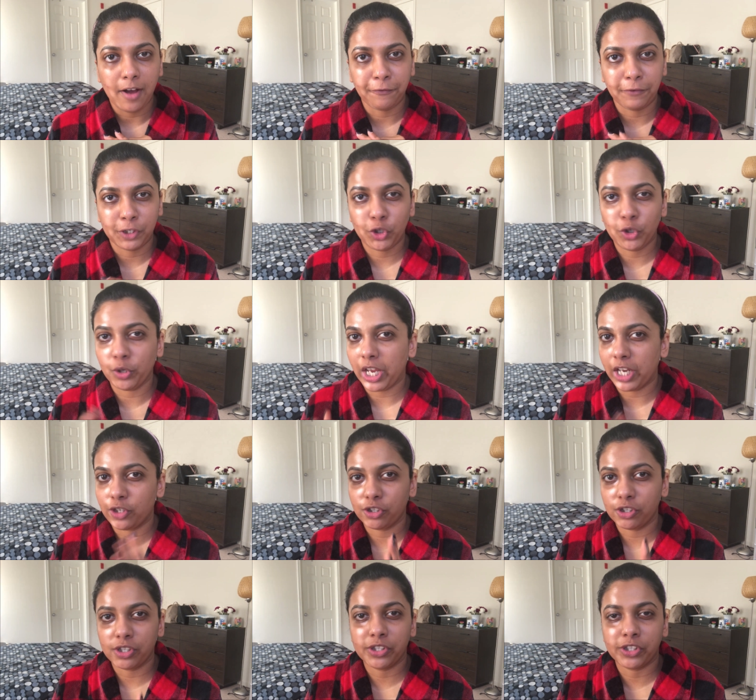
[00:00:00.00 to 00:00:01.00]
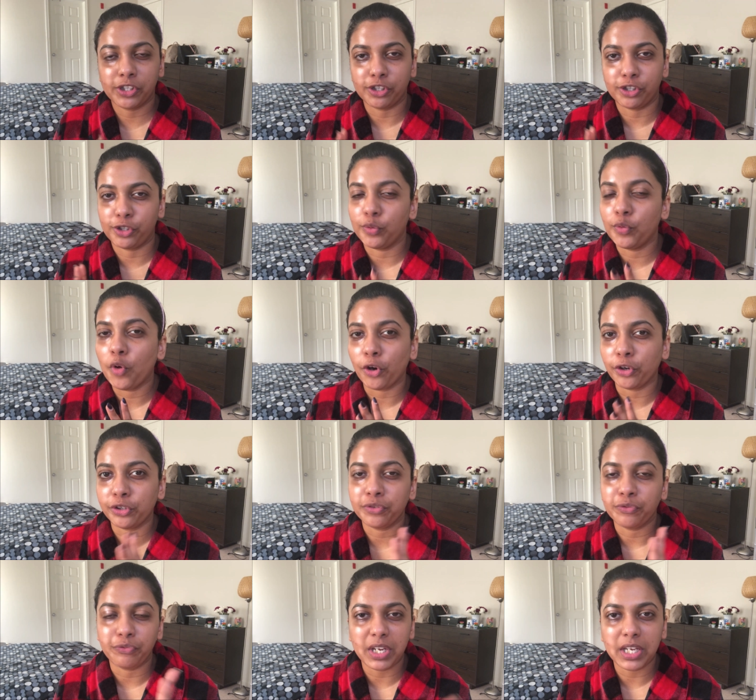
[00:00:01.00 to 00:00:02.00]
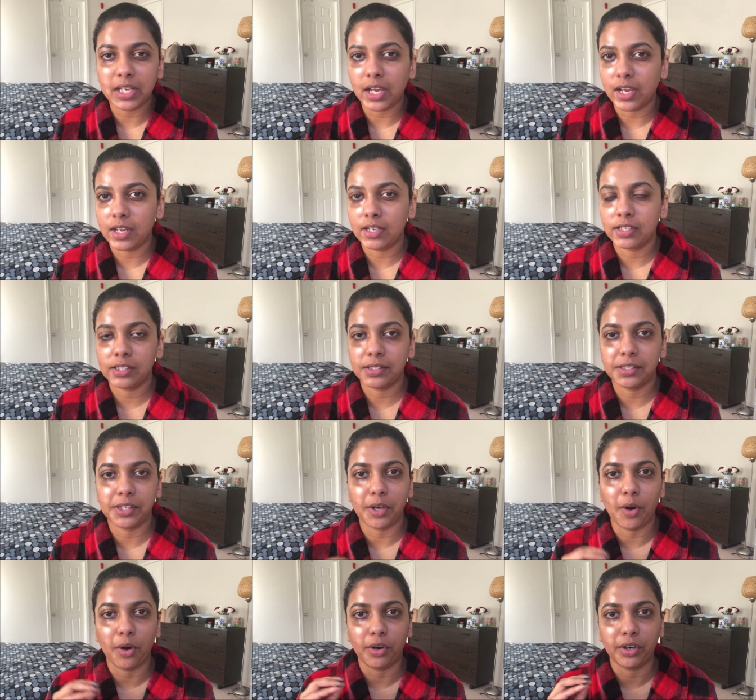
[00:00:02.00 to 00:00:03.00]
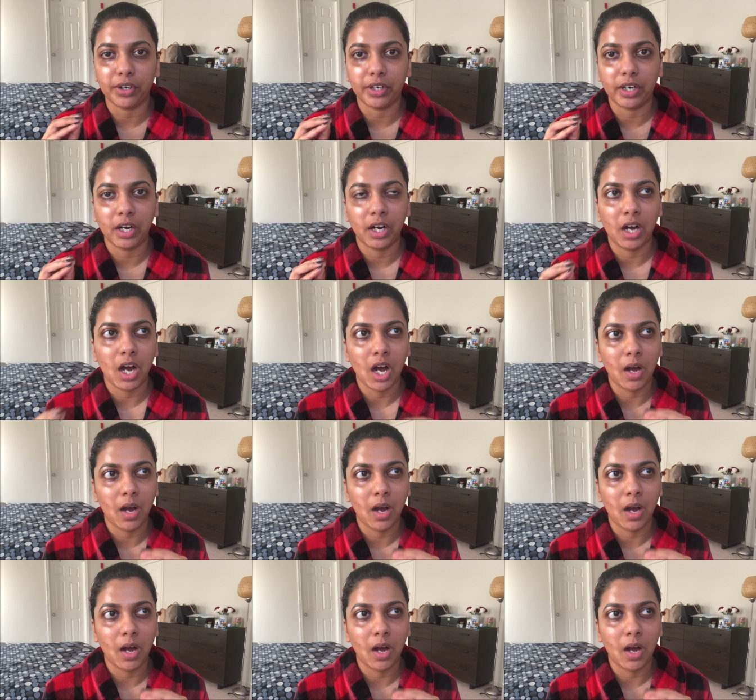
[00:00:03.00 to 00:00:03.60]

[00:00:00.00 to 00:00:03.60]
which you can just do on weekends or